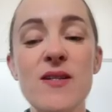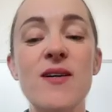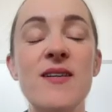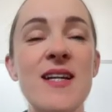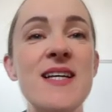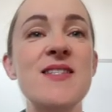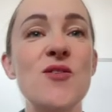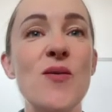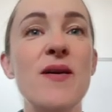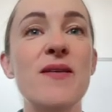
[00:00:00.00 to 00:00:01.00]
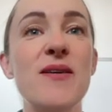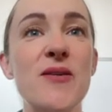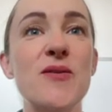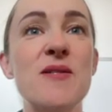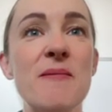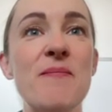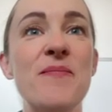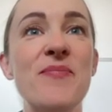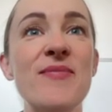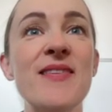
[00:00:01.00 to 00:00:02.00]
unless you wear a coat.
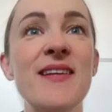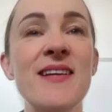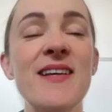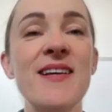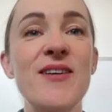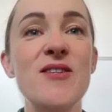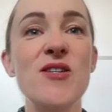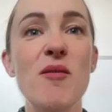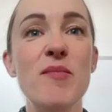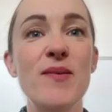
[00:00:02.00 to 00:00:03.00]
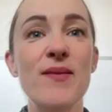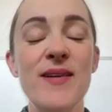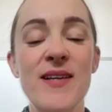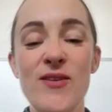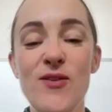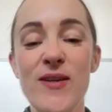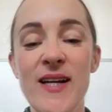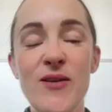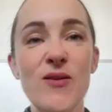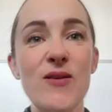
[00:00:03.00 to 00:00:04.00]
Good job. You'll get
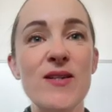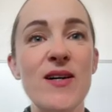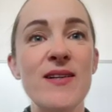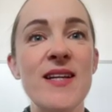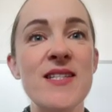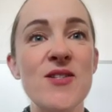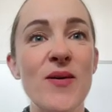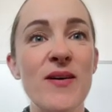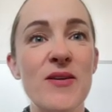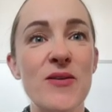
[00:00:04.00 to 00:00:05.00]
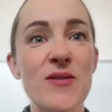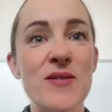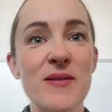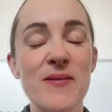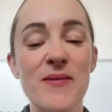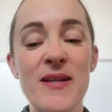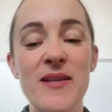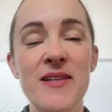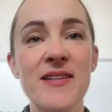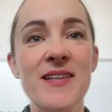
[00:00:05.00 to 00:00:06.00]
cold unless you wear a coat. Well
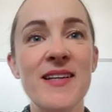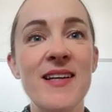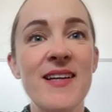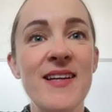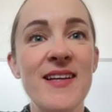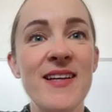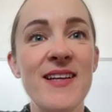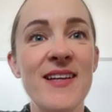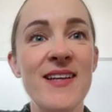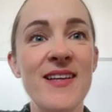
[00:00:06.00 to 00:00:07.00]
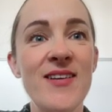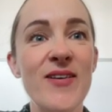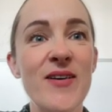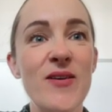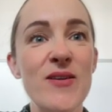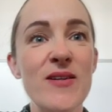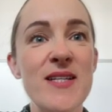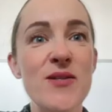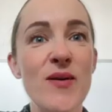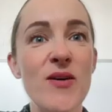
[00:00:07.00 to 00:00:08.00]
done. You'll get cold unless
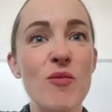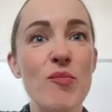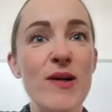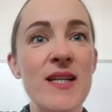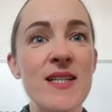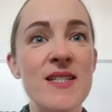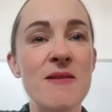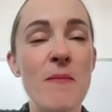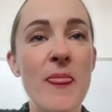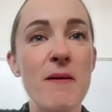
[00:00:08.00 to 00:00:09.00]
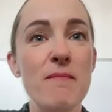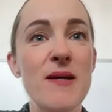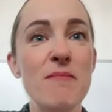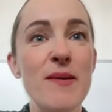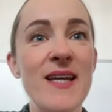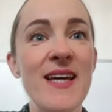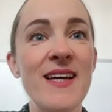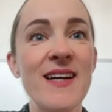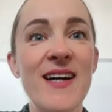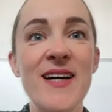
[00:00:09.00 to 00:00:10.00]
you wear a coat. Brilliant. Meme
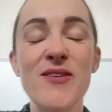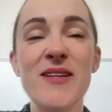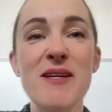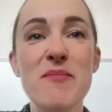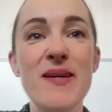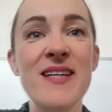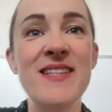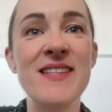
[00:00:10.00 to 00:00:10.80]
peeking. I don't think he peeked.